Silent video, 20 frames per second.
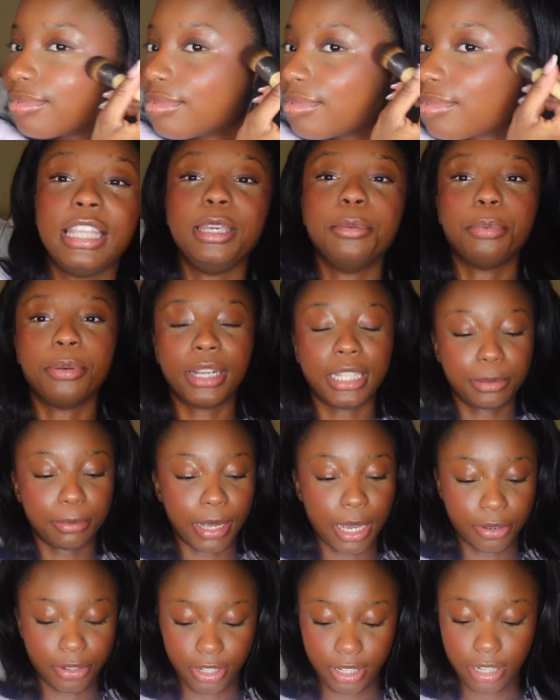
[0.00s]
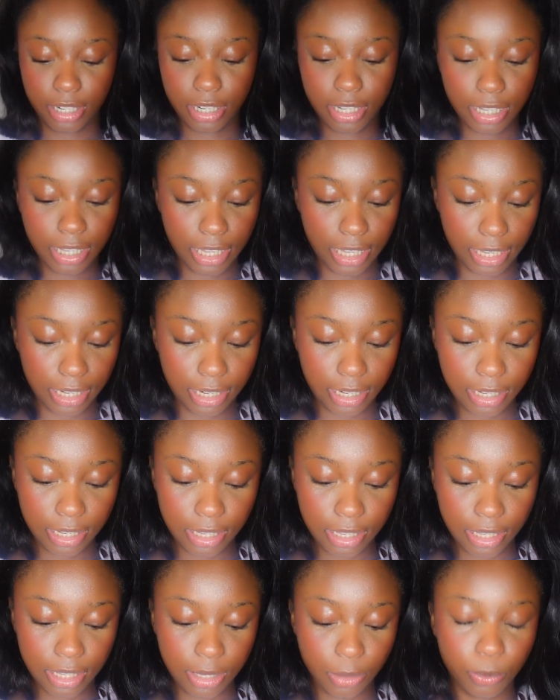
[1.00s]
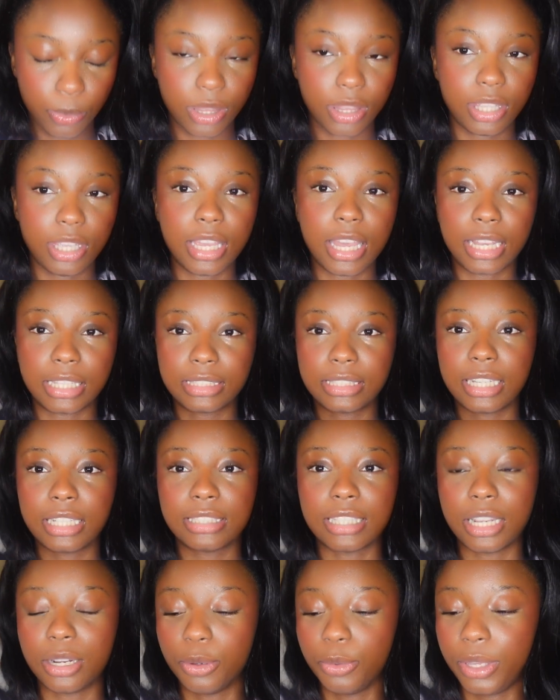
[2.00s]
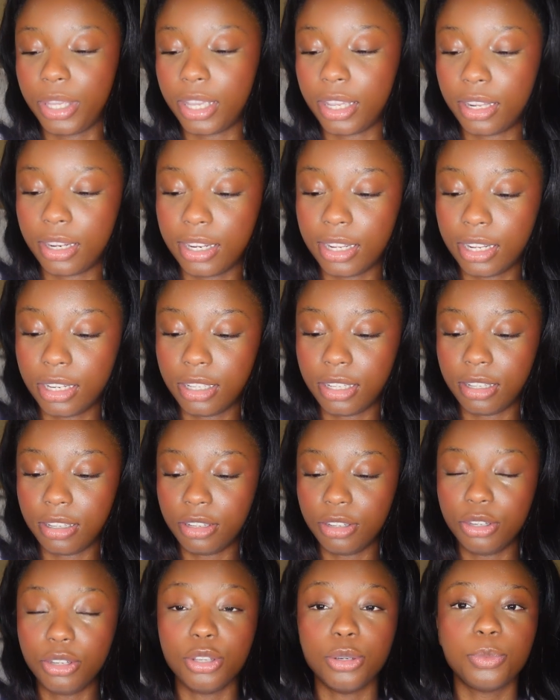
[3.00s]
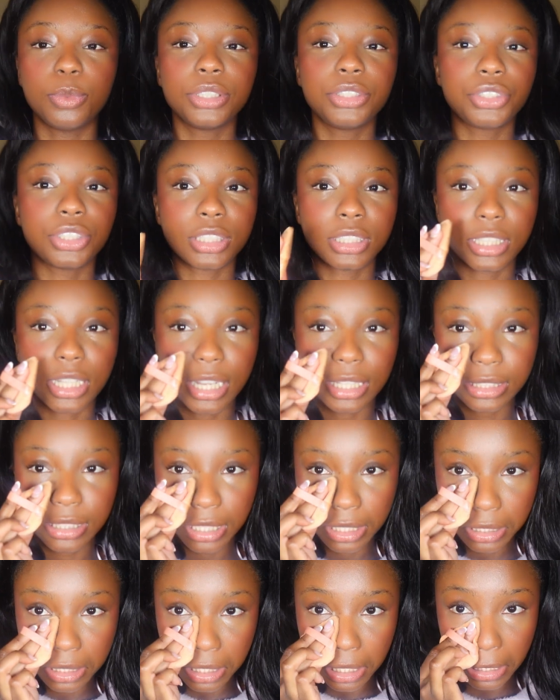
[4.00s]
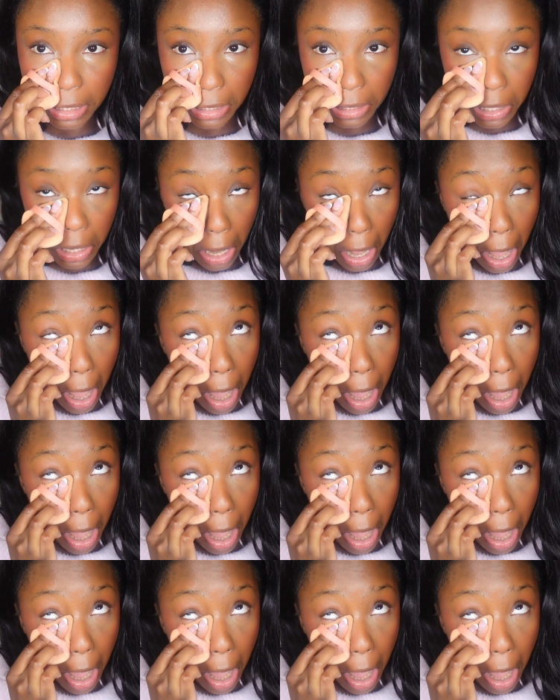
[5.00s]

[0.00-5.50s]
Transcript: The pressed powder again with the excess. I don't get any new ones, just the excess, and I just